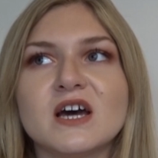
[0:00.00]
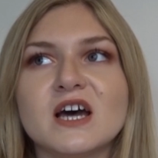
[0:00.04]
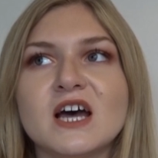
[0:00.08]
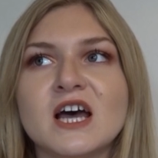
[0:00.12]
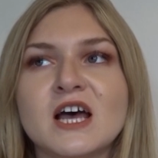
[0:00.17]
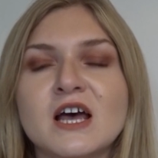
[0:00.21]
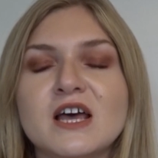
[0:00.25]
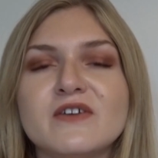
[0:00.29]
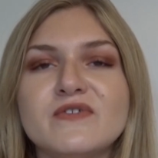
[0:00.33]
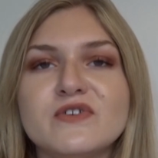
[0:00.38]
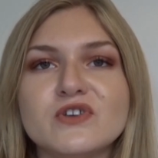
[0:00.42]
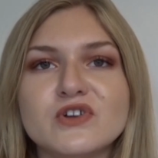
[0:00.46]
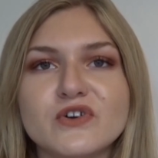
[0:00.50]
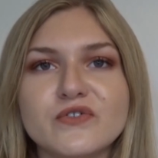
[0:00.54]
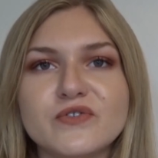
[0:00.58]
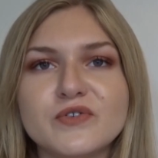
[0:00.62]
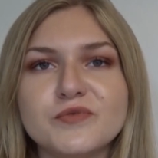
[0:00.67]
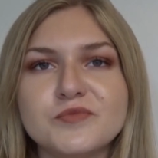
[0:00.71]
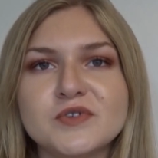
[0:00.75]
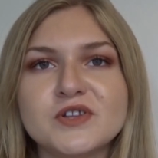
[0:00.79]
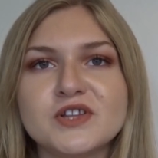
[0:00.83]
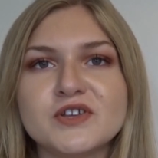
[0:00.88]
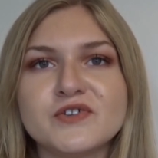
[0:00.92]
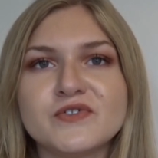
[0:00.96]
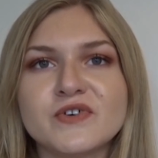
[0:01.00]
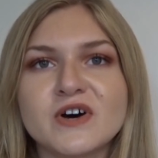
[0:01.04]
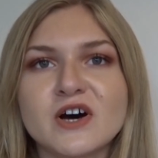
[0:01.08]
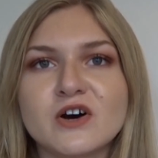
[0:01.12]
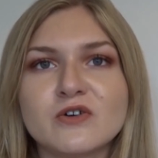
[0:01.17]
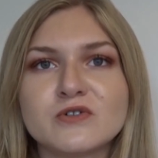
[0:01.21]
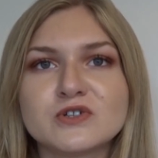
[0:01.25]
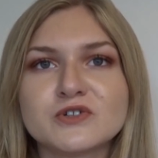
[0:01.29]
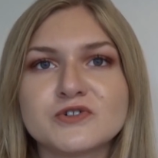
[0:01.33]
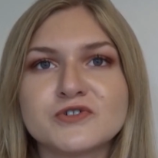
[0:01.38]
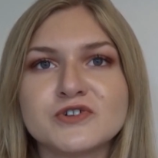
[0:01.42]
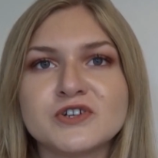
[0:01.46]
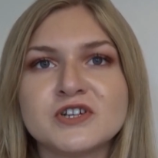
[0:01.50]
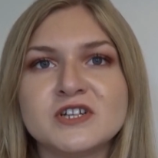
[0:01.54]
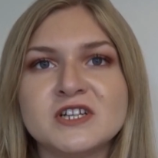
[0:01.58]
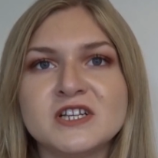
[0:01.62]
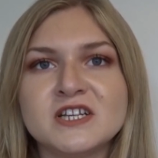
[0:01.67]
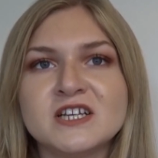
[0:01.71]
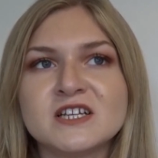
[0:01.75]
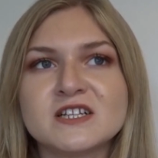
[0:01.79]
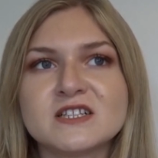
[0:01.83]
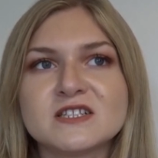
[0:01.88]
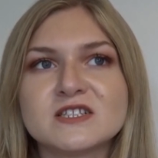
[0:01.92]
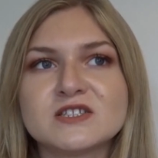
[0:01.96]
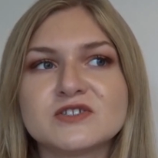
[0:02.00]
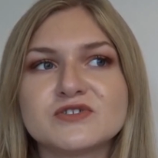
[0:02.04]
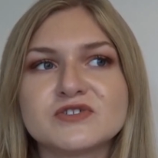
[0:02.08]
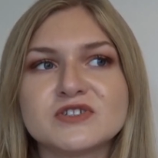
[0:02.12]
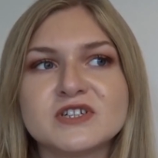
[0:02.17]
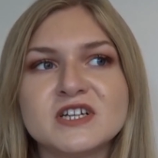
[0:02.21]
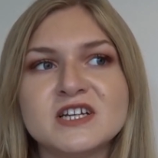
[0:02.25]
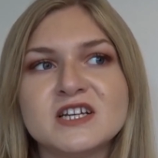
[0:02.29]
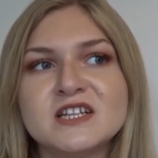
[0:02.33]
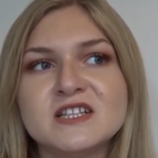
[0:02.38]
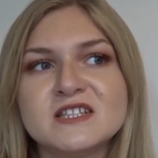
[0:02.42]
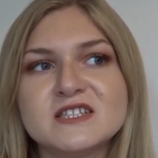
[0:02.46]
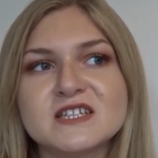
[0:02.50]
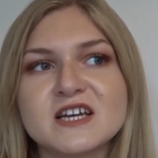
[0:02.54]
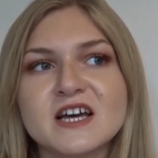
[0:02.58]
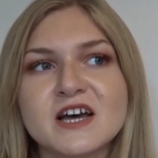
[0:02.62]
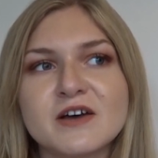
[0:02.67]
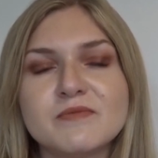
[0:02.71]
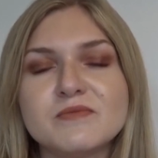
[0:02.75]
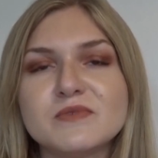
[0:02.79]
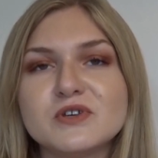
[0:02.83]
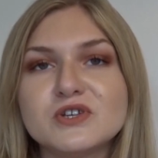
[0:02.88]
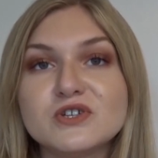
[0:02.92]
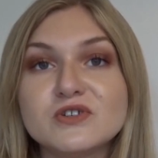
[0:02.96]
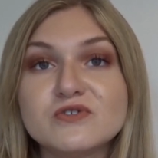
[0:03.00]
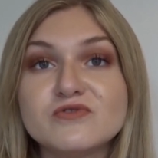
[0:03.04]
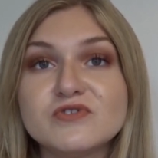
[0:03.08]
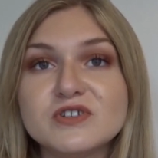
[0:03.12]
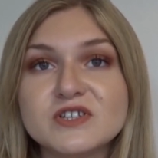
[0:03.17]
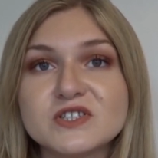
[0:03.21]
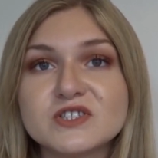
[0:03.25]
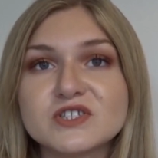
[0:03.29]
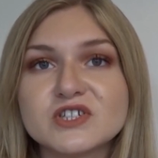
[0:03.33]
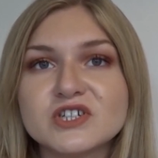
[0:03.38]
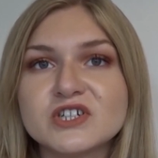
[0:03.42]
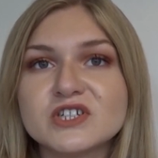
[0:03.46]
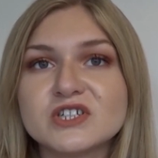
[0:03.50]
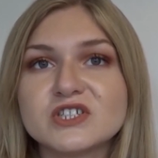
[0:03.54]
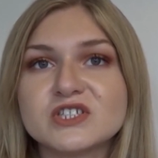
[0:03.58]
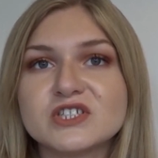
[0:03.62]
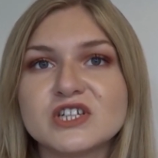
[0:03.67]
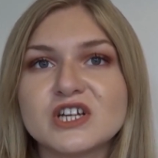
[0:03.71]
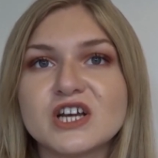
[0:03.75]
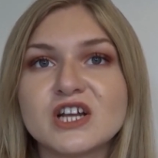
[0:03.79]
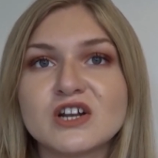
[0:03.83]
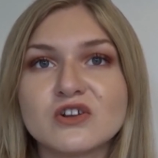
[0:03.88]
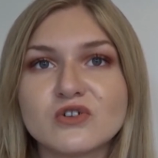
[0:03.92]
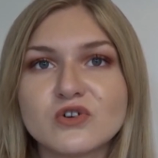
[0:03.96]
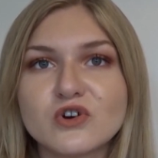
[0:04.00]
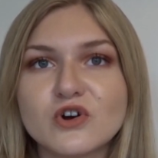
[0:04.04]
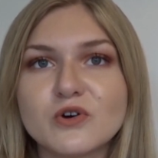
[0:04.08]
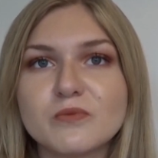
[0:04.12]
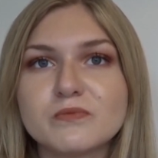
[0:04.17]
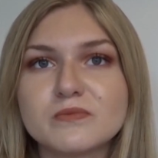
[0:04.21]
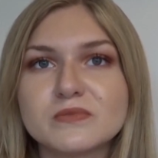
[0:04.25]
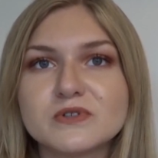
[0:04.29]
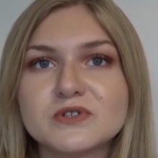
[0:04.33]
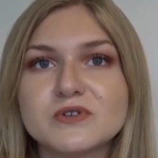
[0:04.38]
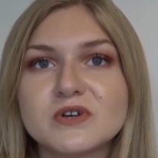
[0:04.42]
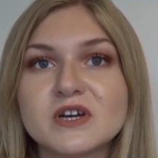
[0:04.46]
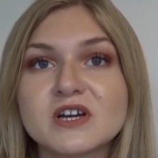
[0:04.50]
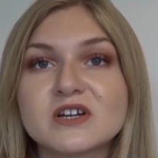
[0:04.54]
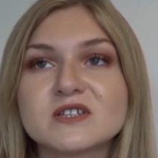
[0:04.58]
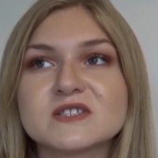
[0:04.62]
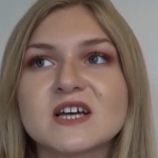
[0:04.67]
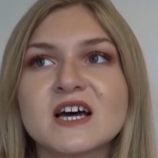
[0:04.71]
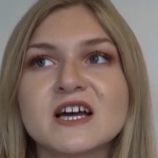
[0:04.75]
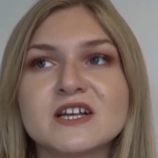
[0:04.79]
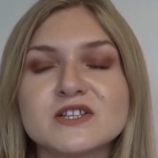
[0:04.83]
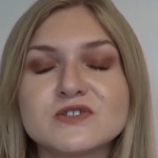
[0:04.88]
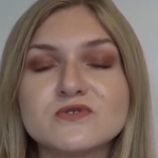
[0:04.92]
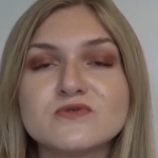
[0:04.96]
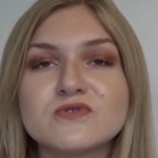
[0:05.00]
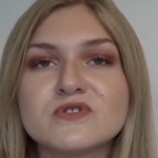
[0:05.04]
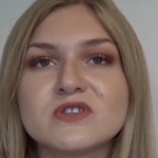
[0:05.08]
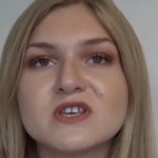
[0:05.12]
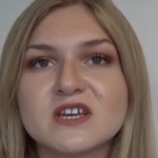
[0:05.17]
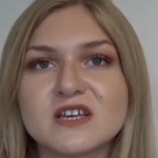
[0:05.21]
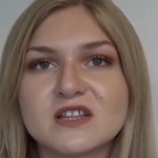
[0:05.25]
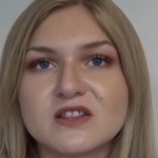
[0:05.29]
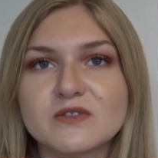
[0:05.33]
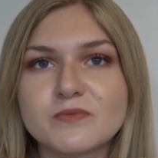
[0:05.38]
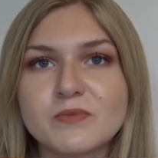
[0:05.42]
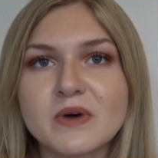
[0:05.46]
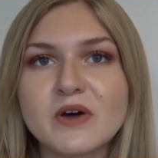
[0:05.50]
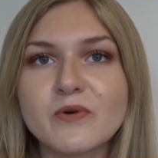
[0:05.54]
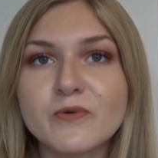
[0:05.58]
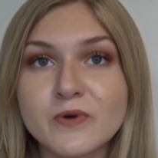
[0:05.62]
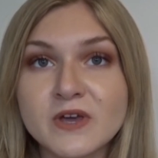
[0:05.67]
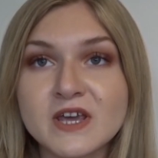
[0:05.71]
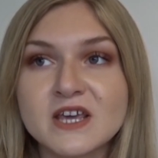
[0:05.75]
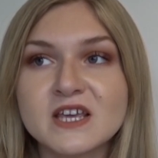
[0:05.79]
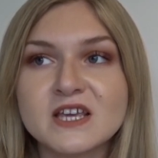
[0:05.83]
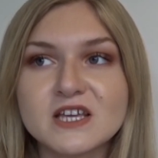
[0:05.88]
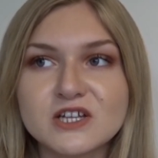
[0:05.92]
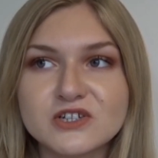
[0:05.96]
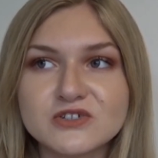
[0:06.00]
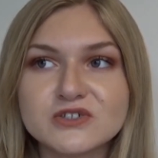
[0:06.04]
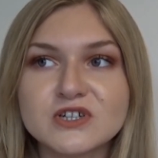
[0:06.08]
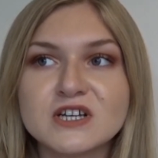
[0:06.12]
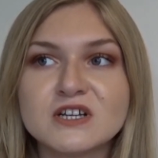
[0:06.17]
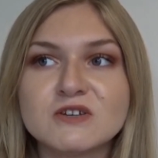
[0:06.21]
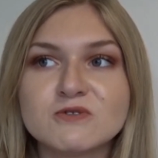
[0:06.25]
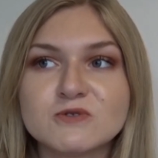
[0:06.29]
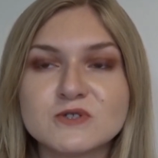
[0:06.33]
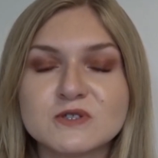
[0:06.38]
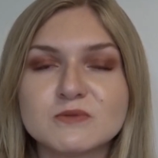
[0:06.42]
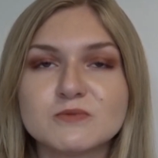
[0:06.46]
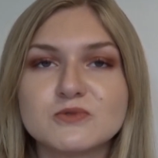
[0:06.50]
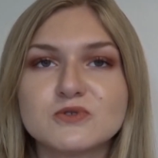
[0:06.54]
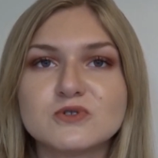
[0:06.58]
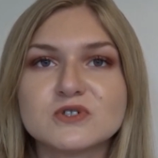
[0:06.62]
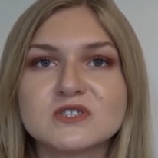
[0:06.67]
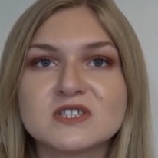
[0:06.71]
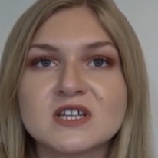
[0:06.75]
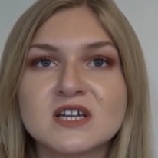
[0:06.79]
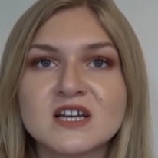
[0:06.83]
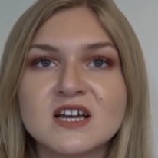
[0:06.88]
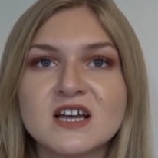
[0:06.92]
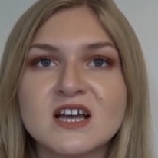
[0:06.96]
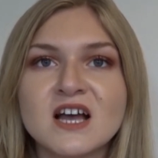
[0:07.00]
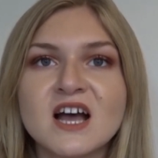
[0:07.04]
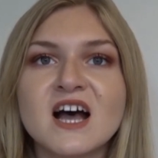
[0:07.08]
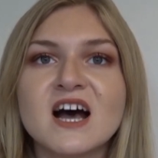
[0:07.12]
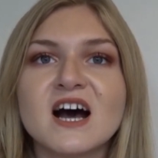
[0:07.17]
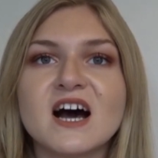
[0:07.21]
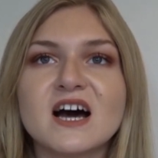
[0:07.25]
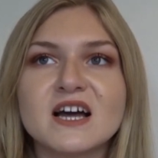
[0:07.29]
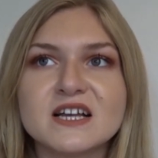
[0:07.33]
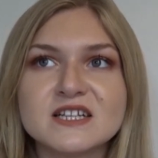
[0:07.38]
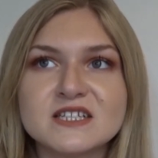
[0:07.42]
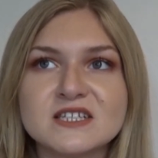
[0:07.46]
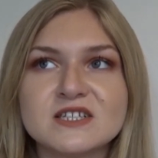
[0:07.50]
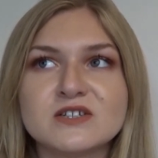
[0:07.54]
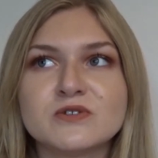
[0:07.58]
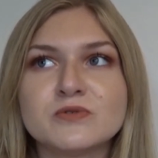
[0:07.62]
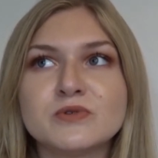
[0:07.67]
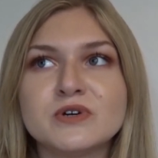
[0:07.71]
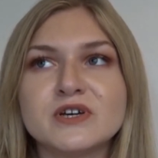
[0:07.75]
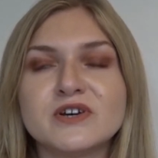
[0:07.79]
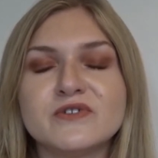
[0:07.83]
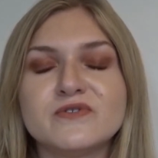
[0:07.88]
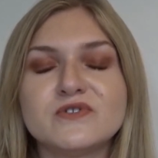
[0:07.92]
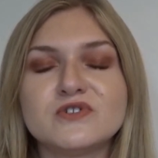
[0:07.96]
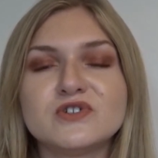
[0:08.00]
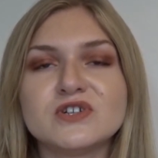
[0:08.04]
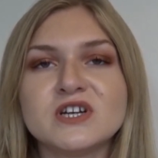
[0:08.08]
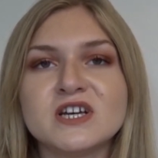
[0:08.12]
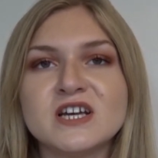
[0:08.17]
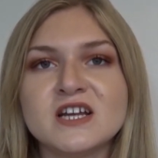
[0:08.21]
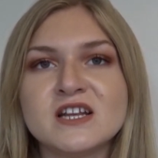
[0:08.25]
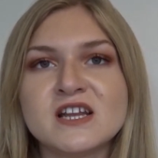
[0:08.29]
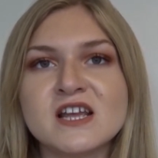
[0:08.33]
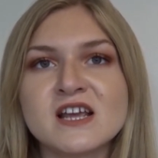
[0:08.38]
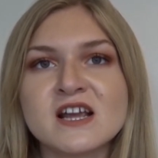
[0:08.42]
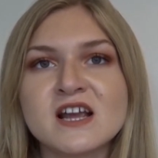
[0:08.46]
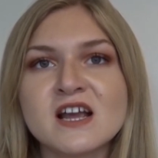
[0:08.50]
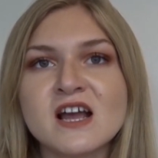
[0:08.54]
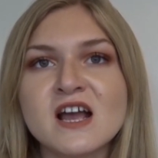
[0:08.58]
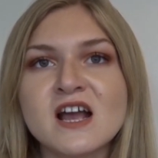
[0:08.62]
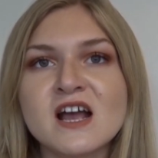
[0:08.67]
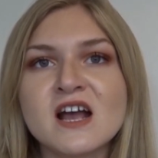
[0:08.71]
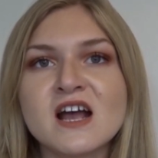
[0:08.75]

If you're not familiar with how Dorian Yates trained, you should research it and look up to it, because I do think the way he trained was the most ideal way of training.